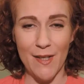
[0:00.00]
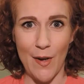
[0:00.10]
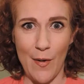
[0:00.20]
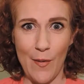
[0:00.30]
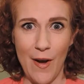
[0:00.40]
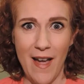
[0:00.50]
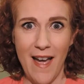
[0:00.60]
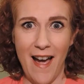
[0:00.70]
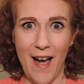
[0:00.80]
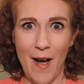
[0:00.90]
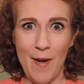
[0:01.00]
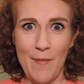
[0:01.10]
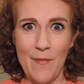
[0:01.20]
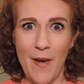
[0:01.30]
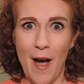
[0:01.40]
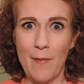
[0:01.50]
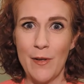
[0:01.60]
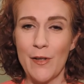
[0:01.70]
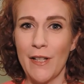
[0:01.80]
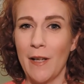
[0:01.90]
So I'm
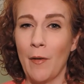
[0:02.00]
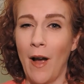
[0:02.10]
usually